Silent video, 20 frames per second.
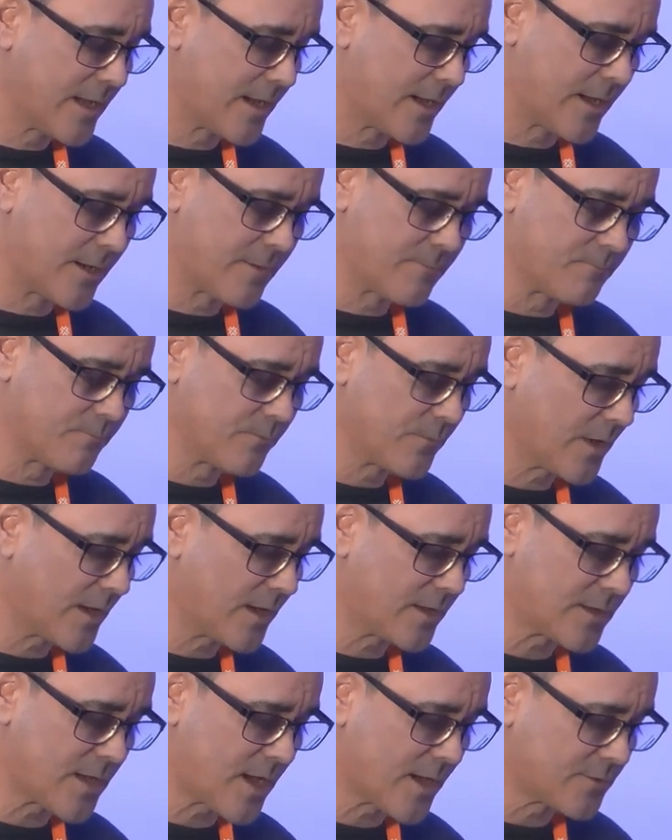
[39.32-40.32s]
um,
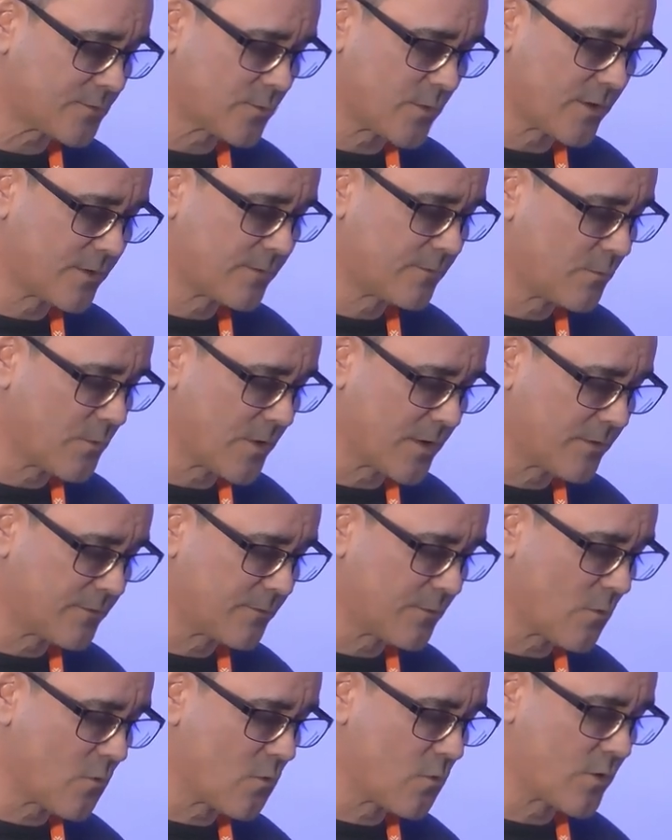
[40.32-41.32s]
as with,
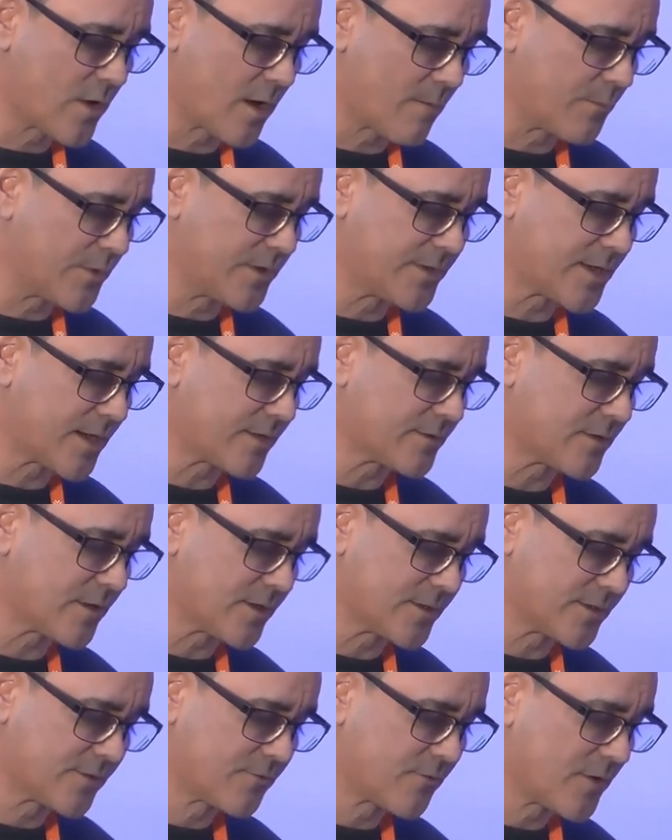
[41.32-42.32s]
with all companies our
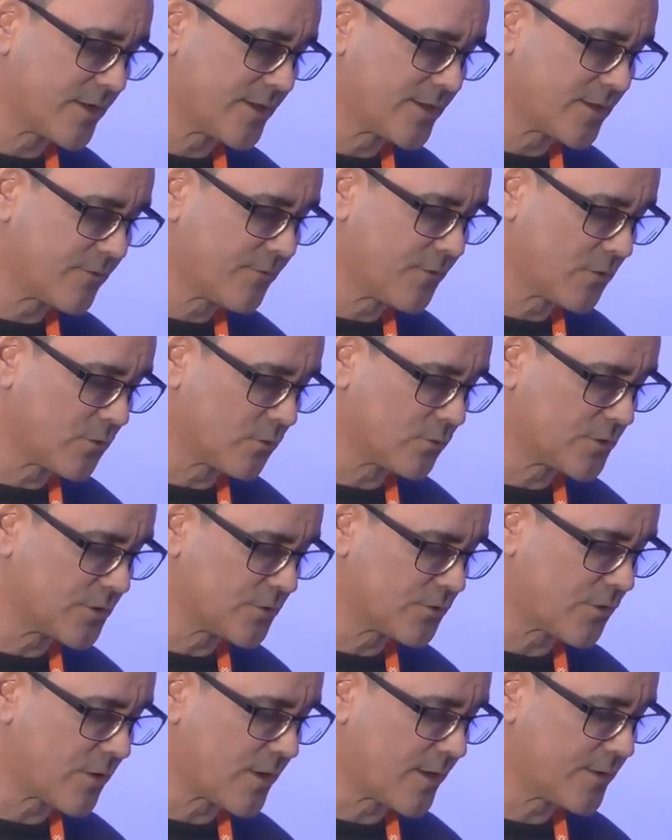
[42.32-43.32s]
size, it's very difficult
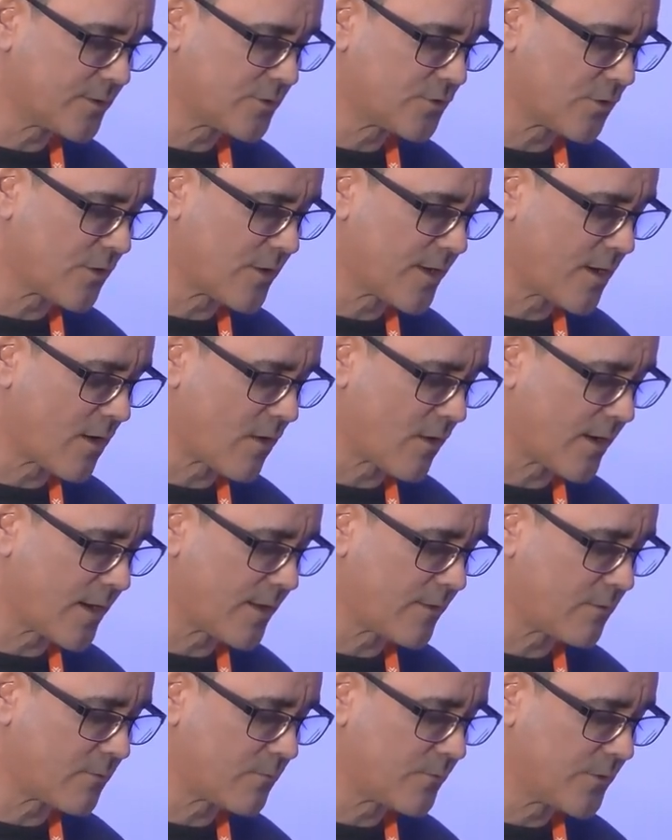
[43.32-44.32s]
to try and try and
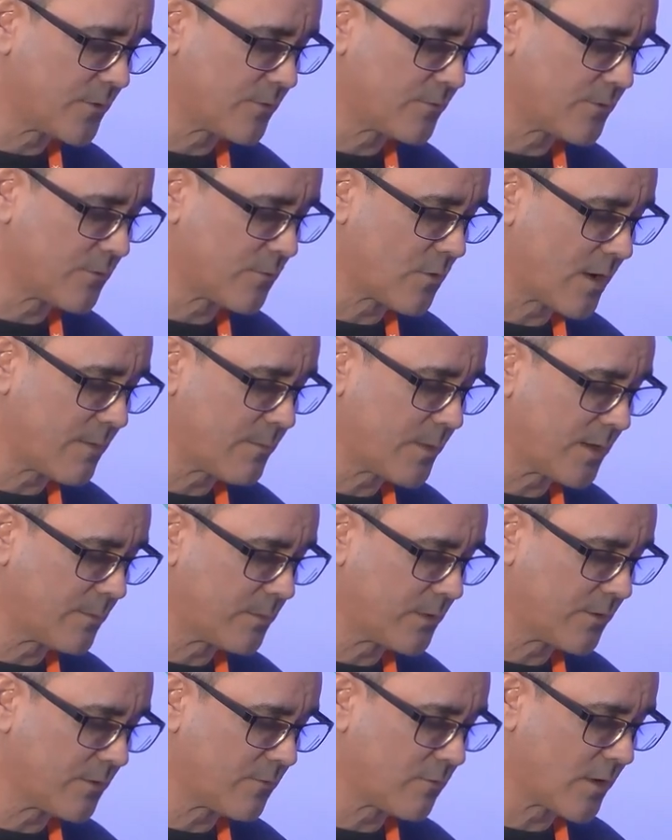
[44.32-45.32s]
hire the, the, the right
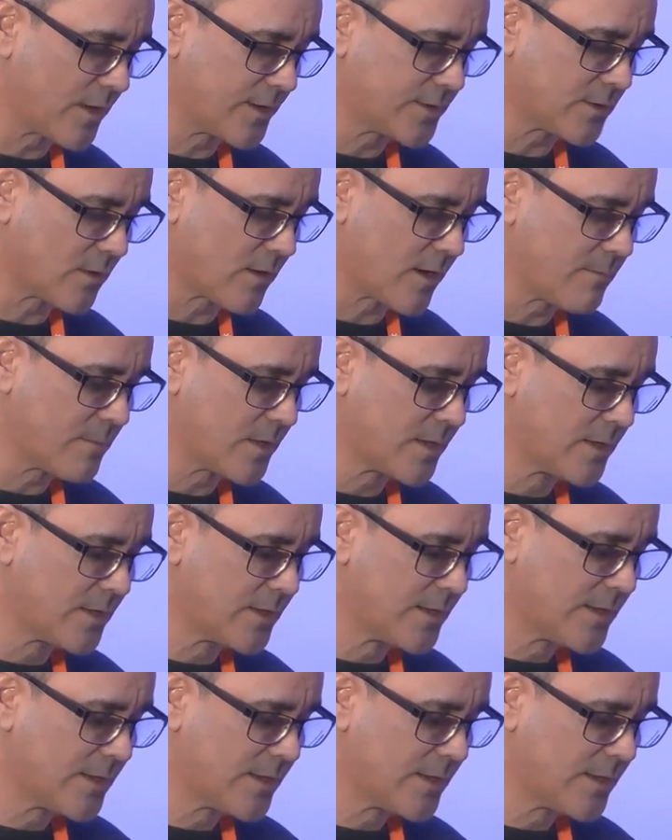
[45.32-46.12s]
people at the right time.